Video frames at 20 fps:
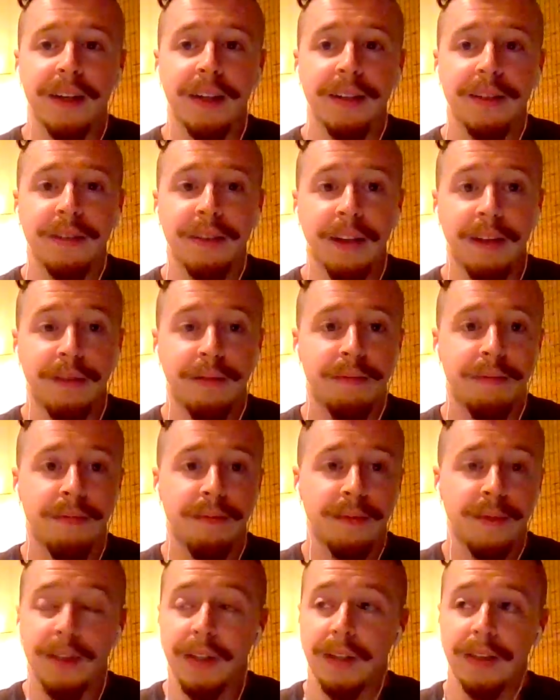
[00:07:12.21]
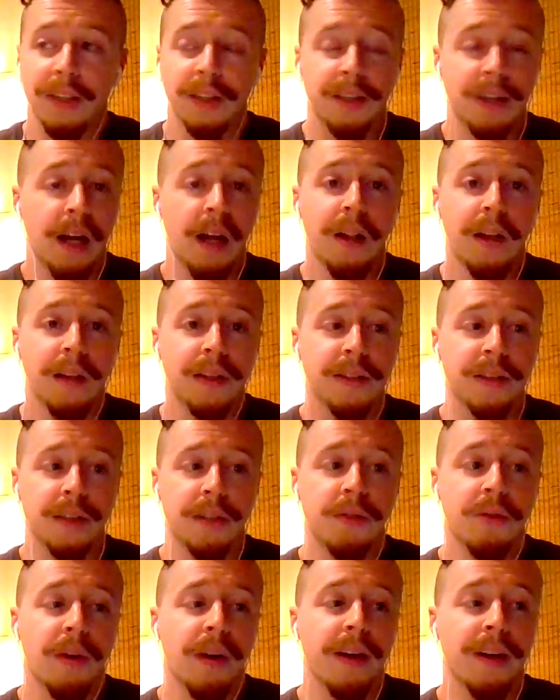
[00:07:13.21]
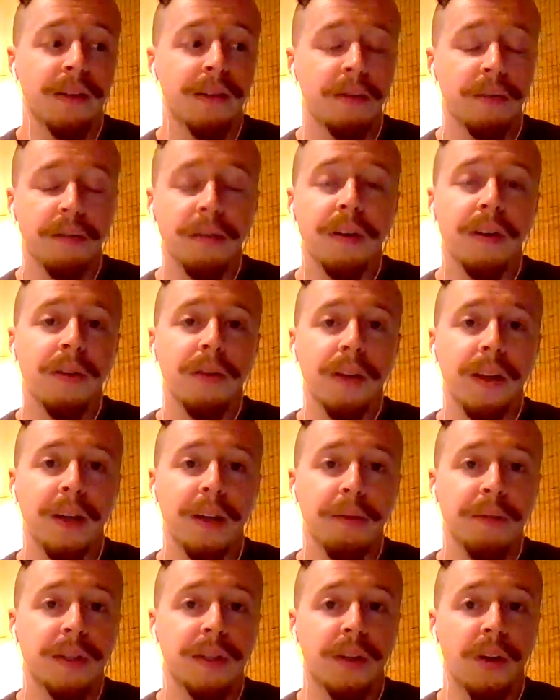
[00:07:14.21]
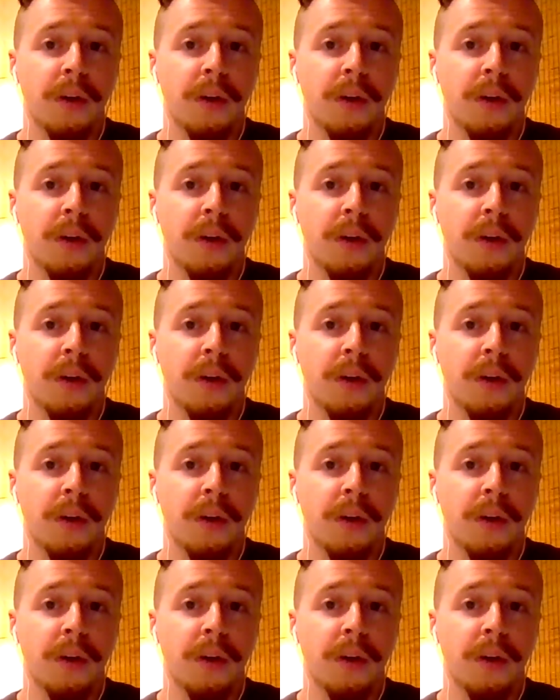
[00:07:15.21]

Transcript: It's such a challenge to try and learn another language,